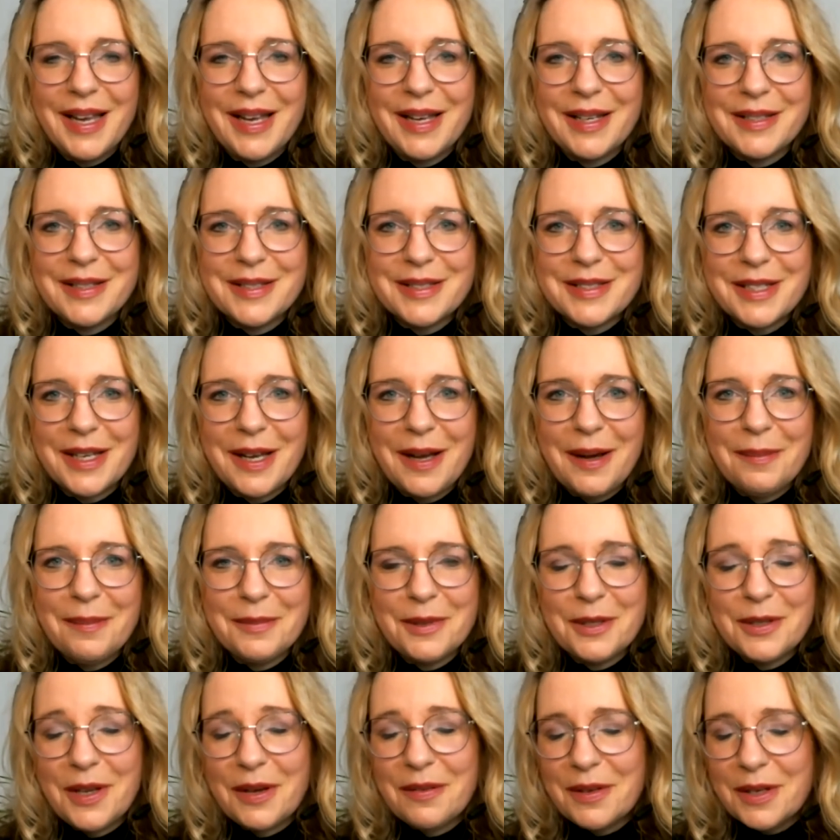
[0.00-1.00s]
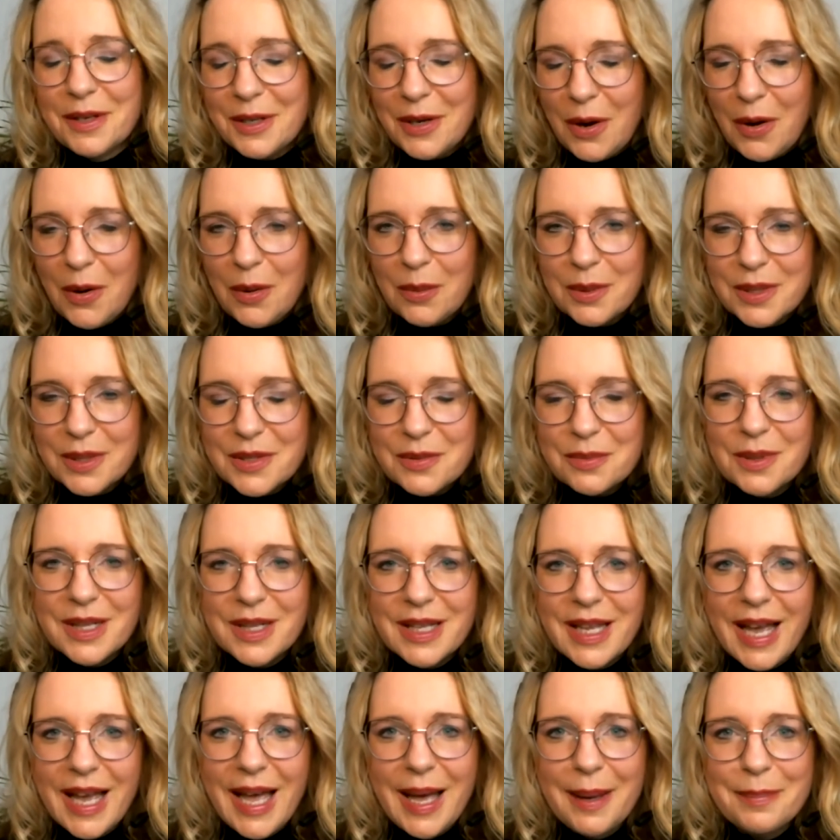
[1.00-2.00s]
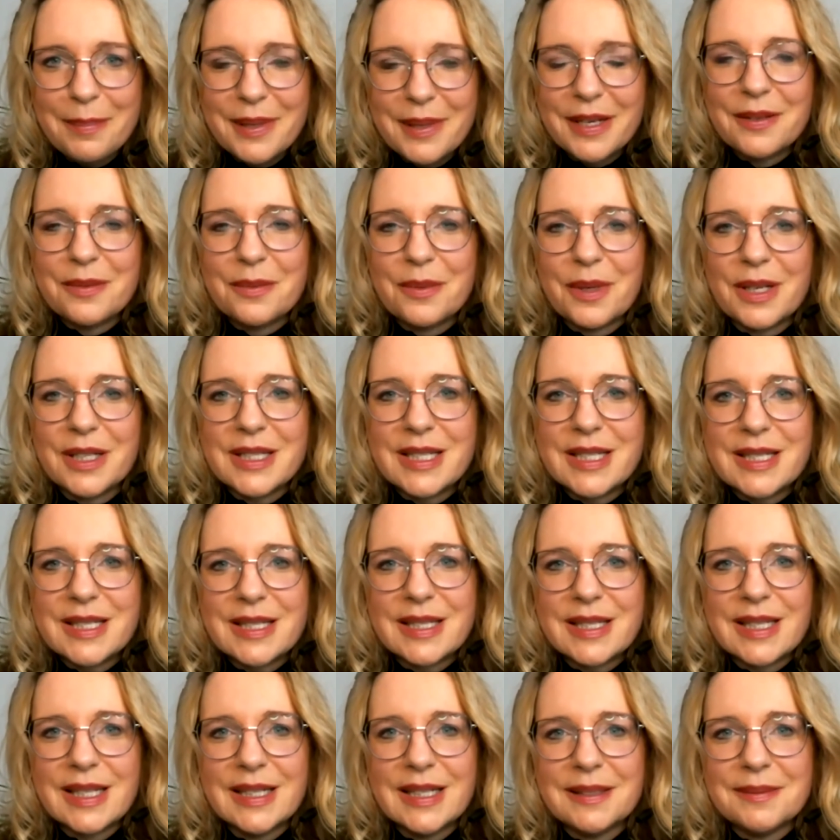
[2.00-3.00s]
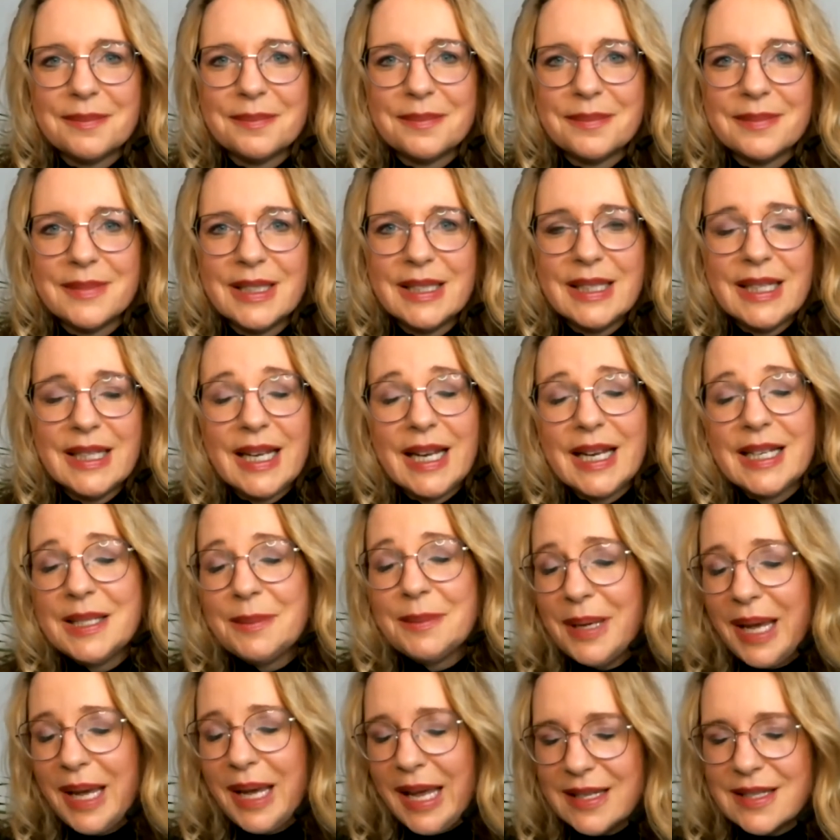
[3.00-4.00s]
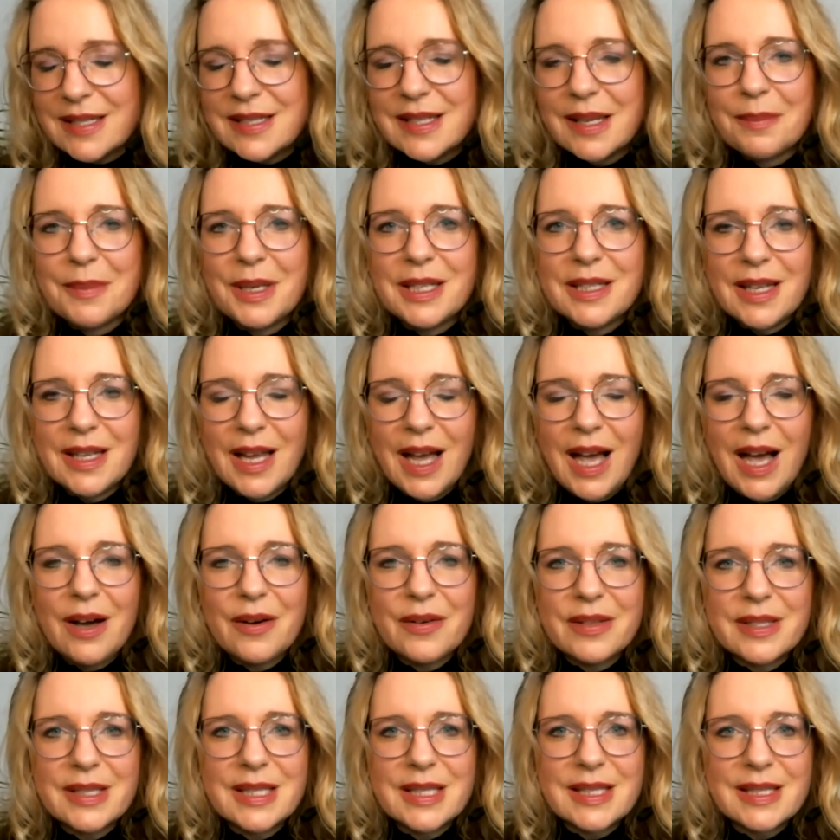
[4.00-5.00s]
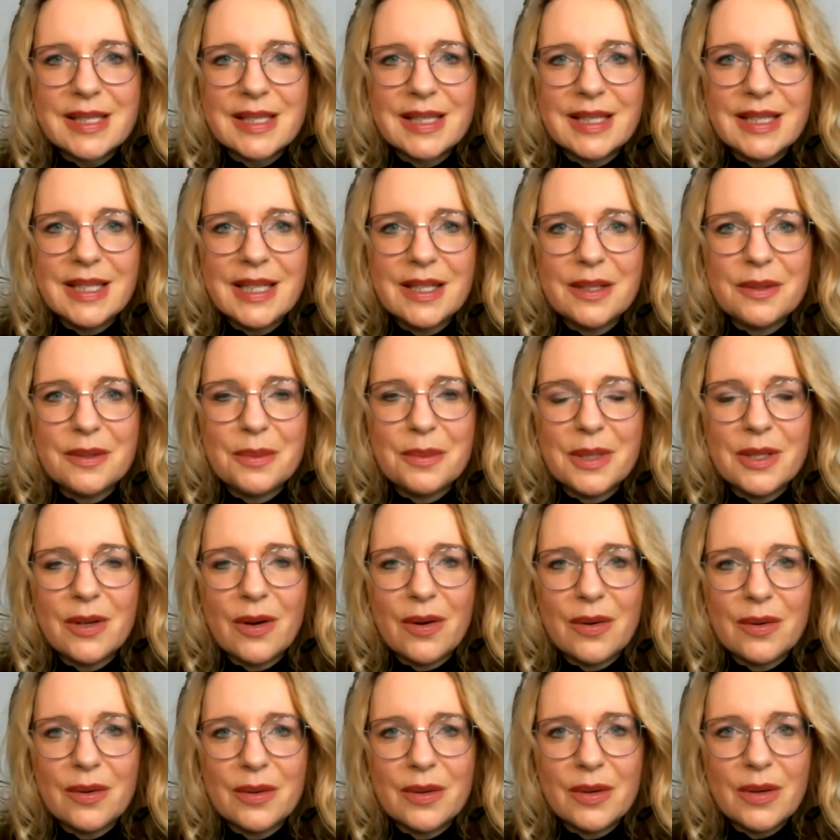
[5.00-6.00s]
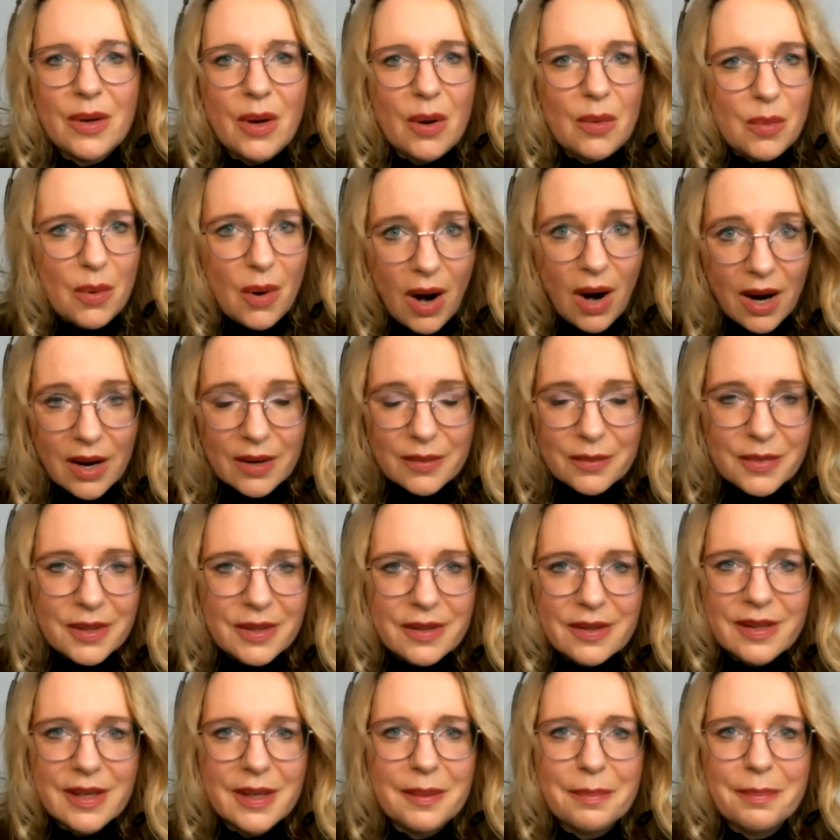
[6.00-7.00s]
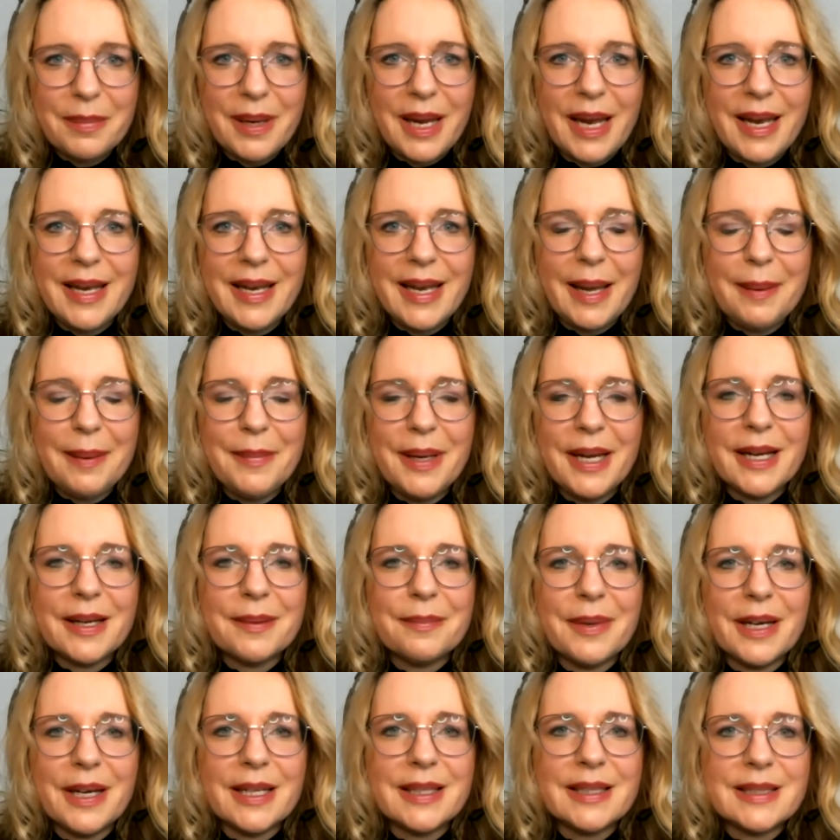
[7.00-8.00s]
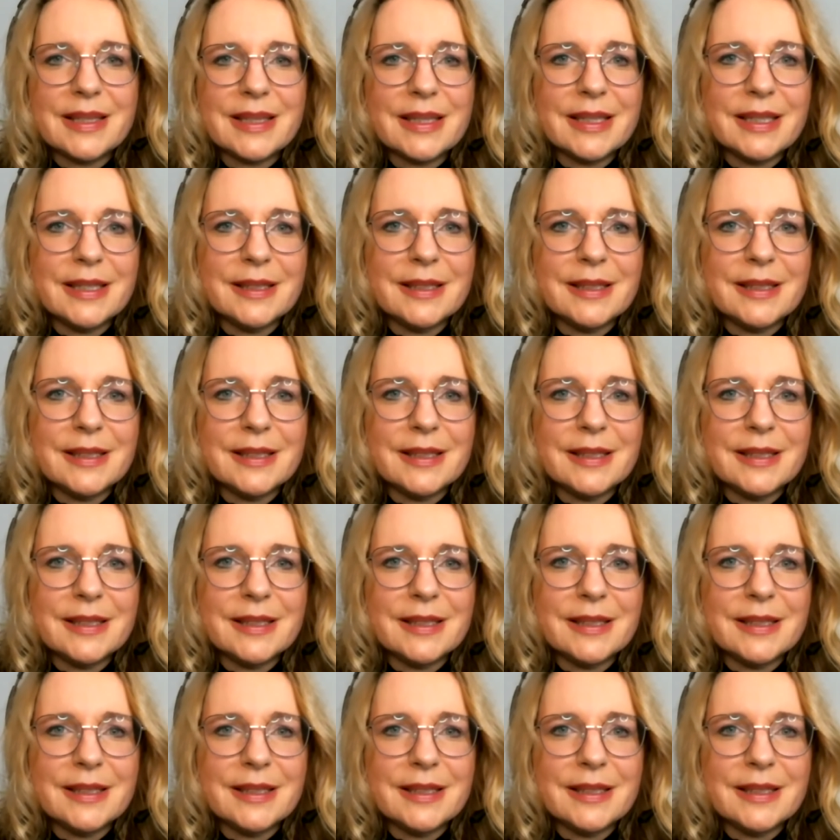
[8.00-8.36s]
And you never know what will happen. What is it depends. I mean, how this year will go on with the pandemic, but